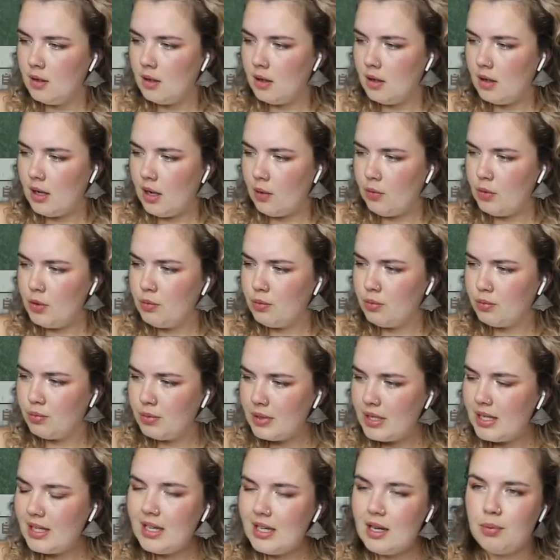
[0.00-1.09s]
I would
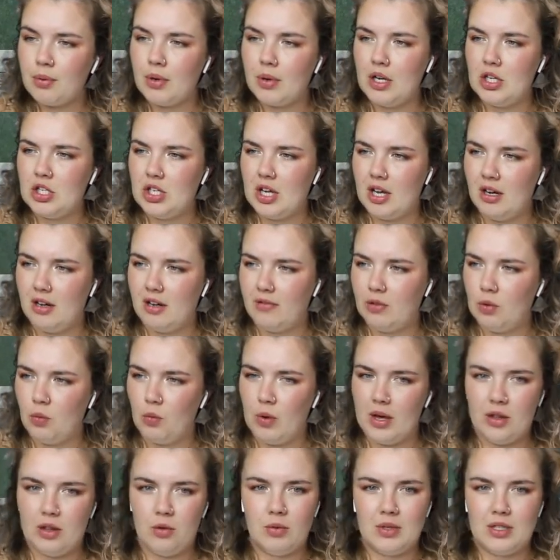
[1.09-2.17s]
really appreciate it if the
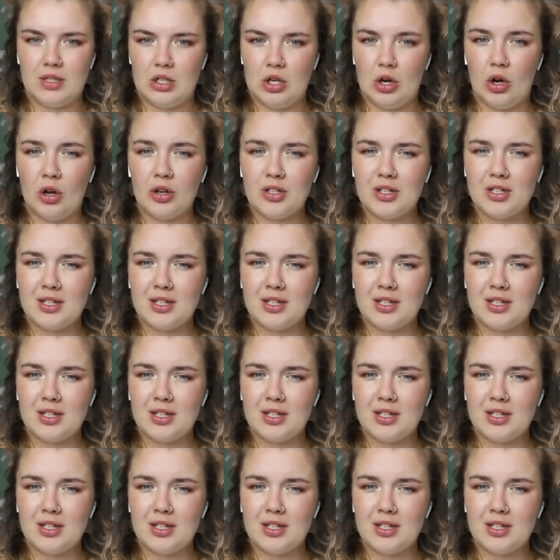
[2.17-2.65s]
weather was not